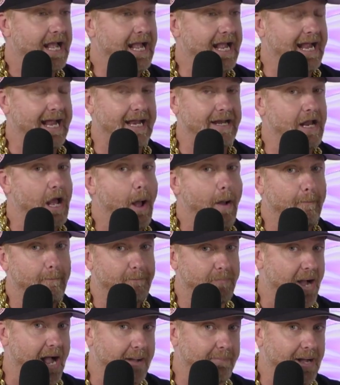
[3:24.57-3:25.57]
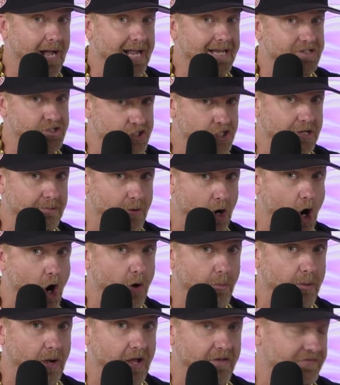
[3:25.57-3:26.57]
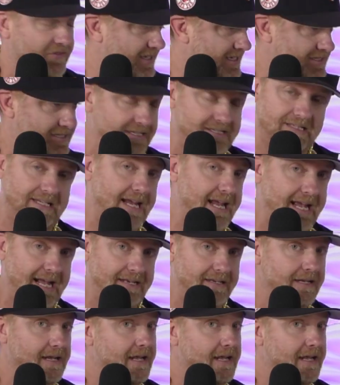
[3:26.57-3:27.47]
And bye-bye Jim Harbaugh. This is it.